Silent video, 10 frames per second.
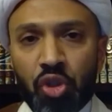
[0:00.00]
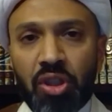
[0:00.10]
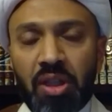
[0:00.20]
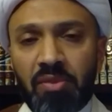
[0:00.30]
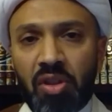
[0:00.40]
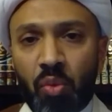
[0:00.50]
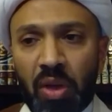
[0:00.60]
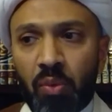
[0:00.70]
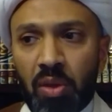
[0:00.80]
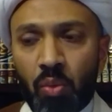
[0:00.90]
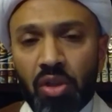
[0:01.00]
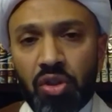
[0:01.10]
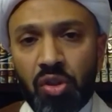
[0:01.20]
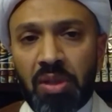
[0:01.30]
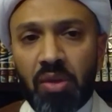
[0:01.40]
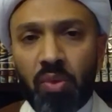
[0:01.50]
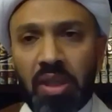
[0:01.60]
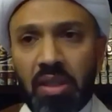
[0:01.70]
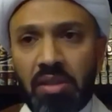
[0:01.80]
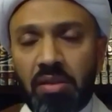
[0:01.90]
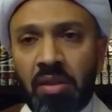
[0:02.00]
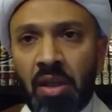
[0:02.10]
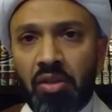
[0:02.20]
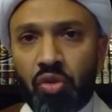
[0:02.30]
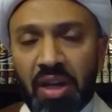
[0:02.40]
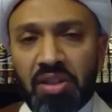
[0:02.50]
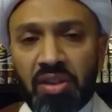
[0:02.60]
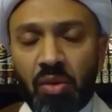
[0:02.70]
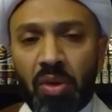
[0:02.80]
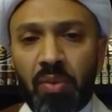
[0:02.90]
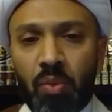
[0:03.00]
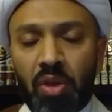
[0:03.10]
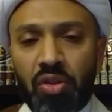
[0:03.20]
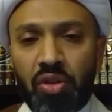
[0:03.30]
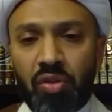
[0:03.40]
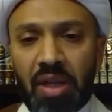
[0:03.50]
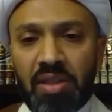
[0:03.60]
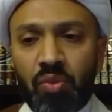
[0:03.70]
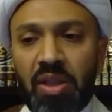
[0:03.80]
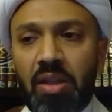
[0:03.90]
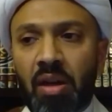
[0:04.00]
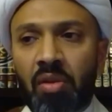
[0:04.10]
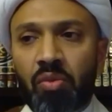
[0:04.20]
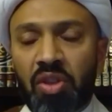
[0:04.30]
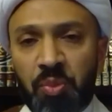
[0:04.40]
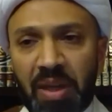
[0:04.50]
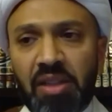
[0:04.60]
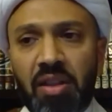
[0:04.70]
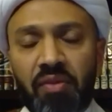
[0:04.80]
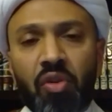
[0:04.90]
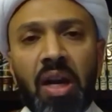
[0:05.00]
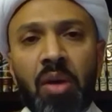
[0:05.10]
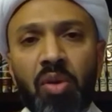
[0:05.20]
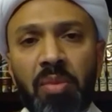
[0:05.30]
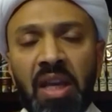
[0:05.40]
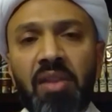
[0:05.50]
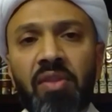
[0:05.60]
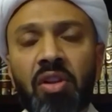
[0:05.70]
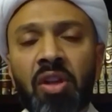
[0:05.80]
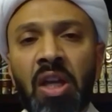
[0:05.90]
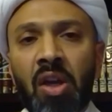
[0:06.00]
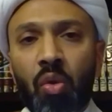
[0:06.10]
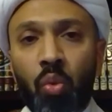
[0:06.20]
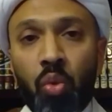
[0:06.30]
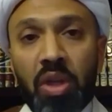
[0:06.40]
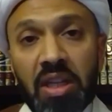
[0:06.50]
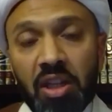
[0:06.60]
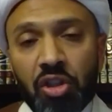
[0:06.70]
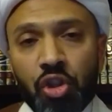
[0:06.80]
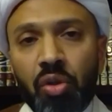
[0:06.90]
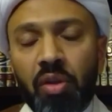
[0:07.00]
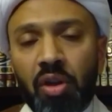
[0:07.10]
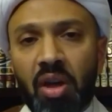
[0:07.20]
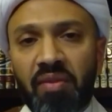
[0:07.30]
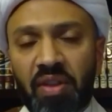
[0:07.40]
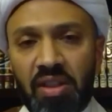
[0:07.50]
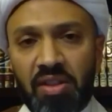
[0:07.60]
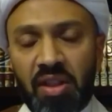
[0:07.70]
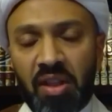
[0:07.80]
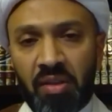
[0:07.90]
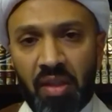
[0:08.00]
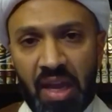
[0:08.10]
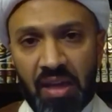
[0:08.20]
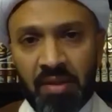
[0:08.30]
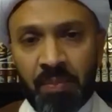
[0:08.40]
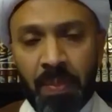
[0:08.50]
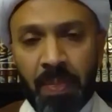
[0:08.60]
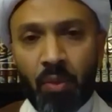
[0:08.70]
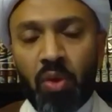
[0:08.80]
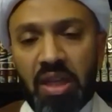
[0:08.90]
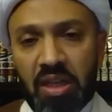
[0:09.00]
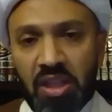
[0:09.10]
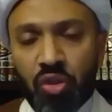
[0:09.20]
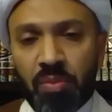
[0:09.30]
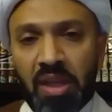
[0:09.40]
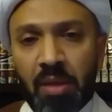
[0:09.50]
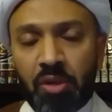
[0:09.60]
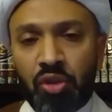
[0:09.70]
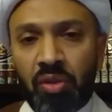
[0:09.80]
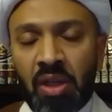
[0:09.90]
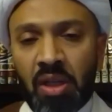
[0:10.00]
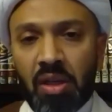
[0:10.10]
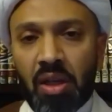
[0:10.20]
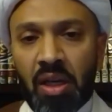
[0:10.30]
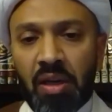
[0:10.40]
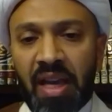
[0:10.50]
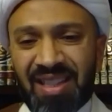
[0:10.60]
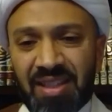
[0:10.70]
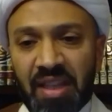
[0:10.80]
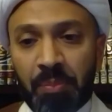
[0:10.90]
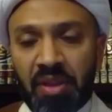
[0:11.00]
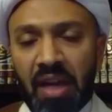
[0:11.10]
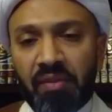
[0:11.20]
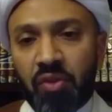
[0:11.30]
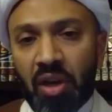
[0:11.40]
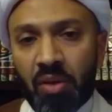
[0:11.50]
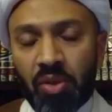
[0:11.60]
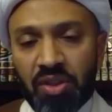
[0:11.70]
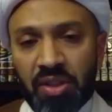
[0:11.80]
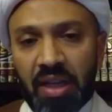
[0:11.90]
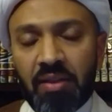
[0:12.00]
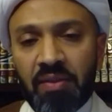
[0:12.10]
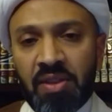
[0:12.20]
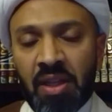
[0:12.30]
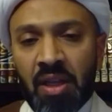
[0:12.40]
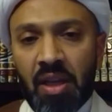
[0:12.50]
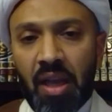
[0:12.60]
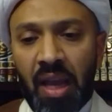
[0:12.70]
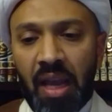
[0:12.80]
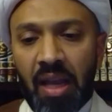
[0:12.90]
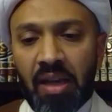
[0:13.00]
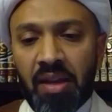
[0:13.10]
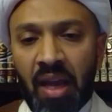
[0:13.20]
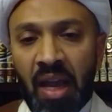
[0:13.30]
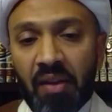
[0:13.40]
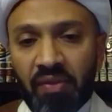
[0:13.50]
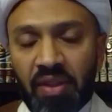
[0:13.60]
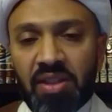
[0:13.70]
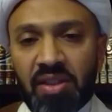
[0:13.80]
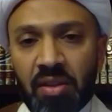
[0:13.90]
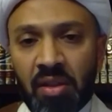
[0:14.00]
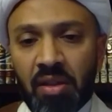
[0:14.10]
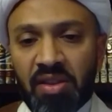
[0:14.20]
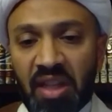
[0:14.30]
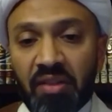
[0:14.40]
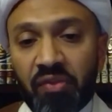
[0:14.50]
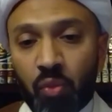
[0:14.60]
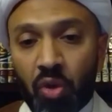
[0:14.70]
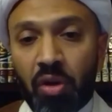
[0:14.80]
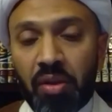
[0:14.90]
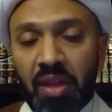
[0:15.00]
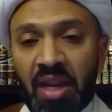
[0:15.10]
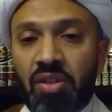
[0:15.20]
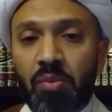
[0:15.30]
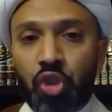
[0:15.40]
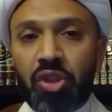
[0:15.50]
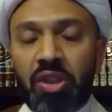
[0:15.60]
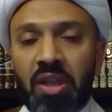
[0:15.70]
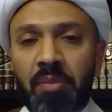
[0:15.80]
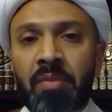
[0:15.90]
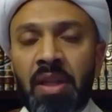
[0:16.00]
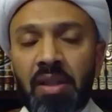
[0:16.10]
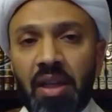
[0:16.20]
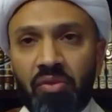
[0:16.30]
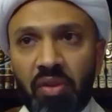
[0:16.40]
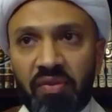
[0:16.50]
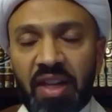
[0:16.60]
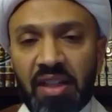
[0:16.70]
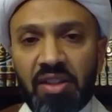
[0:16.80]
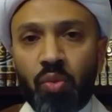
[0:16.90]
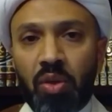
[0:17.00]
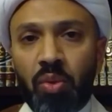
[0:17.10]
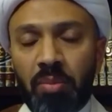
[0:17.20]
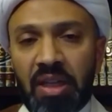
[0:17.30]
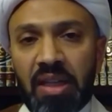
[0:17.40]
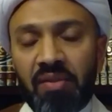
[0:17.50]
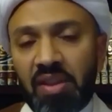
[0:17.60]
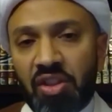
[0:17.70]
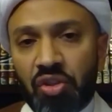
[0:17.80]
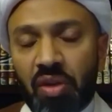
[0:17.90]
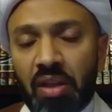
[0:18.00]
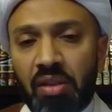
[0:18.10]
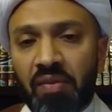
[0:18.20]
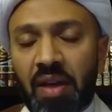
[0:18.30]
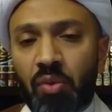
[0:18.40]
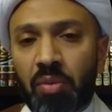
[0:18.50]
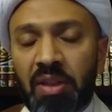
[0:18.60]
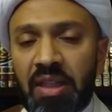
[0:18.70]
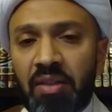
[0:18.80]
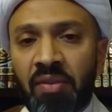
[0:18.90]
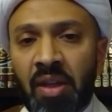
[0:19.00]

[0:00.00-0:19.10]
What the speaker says: Muslims the way we want to be. We can dress the way we want to dress. We are respected for our behavior. We need to show the confidence in that. We need to be able to accept that for ourselves and have this self-worth as a Muslim that reflects what we believe and the strength of our belief.